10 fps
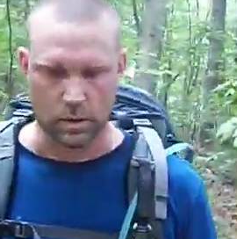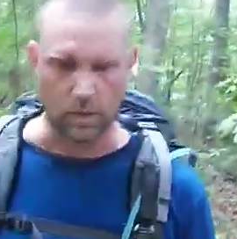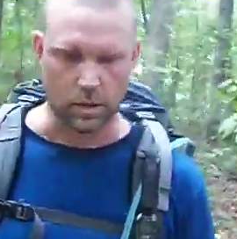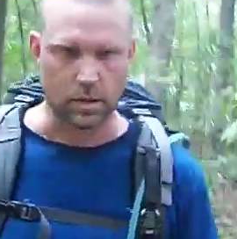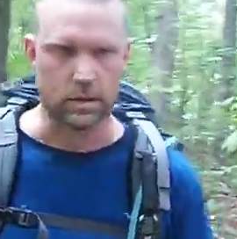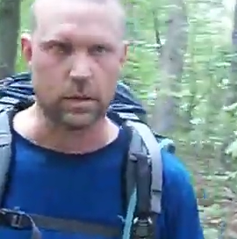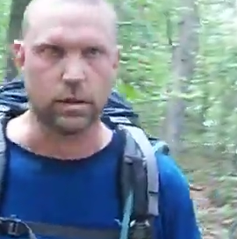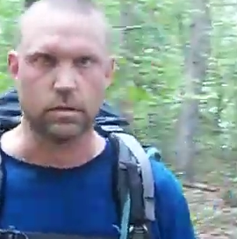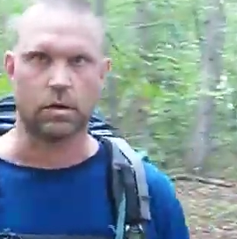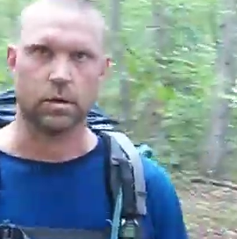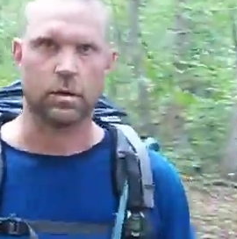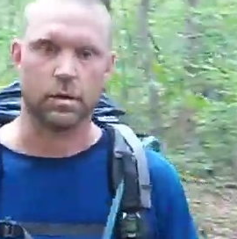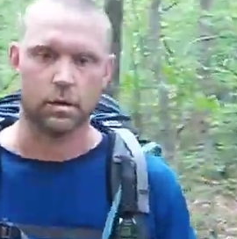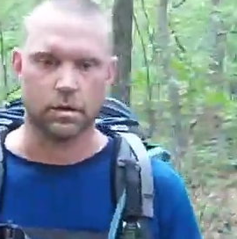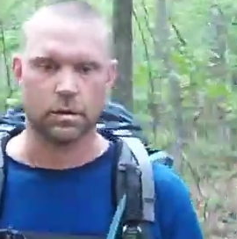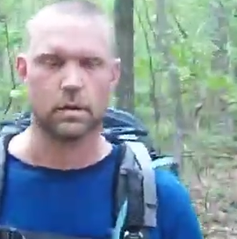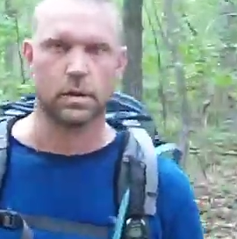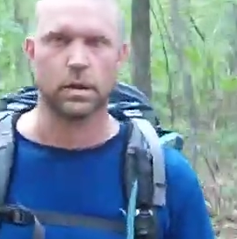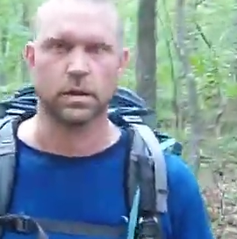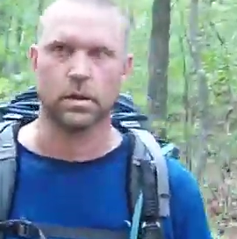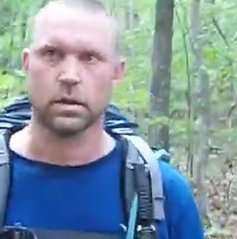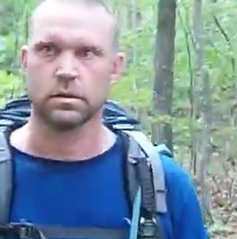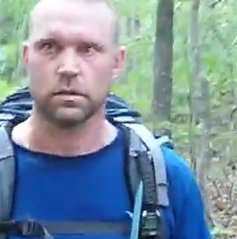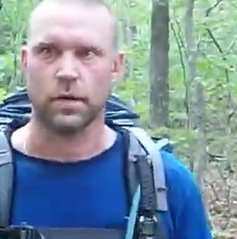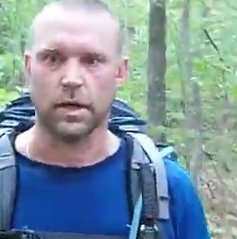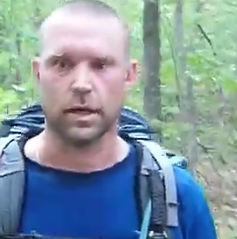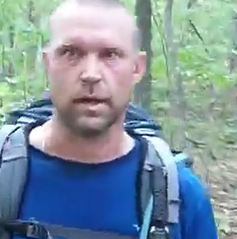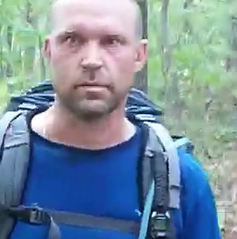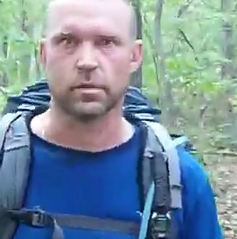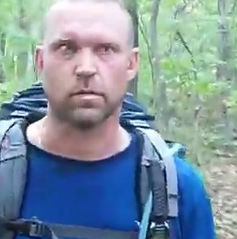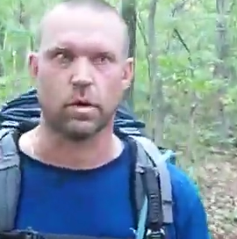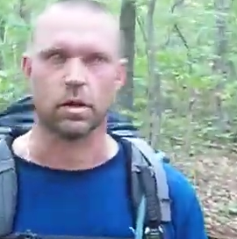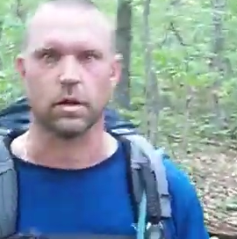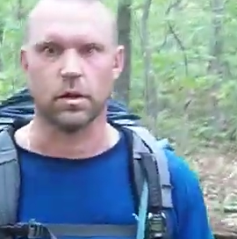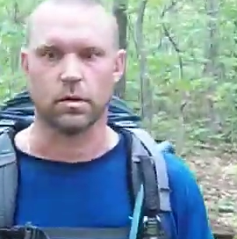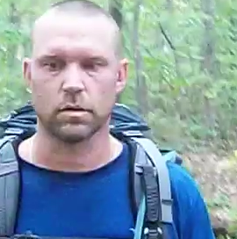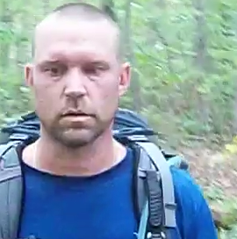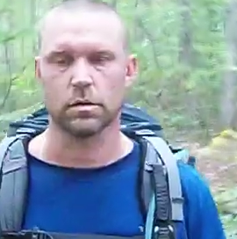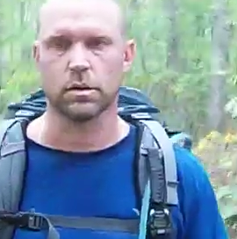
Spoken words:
and continue on. So right now I'm just walking along.